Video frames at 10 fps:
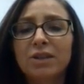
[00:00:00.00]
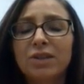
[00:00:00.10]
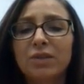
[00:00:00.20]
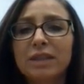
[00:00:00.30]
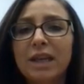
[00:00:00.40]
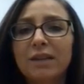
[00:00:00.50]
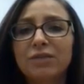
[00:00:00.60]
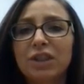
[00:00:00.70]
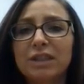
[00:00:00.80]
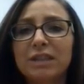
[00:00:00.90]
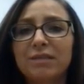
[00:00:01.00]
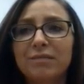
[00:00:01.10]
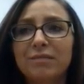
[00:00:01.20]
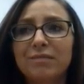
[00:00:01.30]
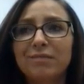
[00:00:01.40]
So instead of just
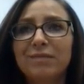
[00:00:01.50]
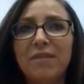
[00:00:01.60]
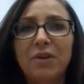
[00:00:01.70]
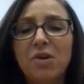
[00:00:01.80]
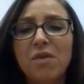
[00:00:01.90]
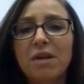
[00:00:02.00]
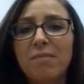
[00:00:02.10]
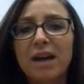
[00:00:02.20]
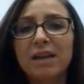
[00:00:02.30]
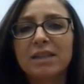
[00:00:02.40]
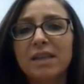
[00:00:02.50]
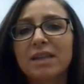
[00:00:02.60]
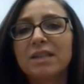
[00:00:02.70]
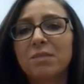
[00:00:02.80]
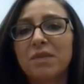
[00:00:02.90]
never going back to
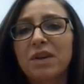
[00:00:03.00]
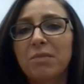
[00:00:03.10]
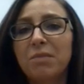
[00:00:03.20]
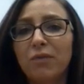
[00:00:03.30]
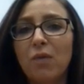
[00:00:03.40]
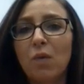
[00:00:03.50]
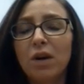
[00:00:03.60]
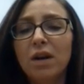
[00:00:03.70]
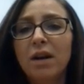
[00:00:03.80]
things that we've done before,